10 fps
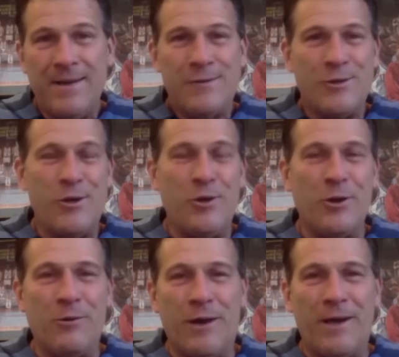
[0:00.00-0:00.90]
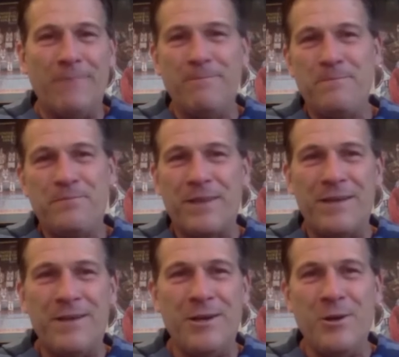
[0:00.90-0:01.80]
So you could run
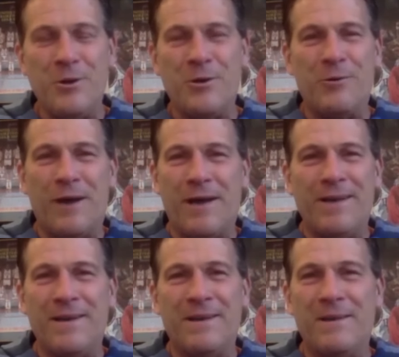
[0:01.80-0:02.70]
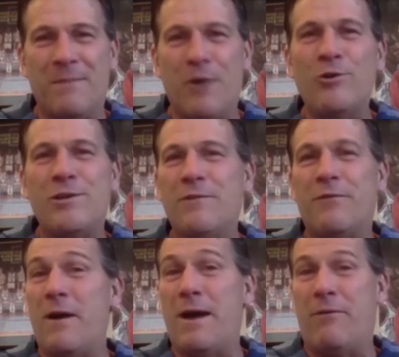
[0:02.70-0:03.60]
the motion
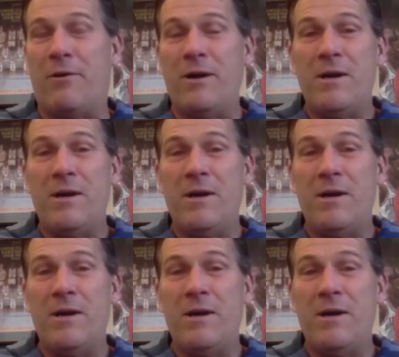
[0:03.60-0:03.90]
forever.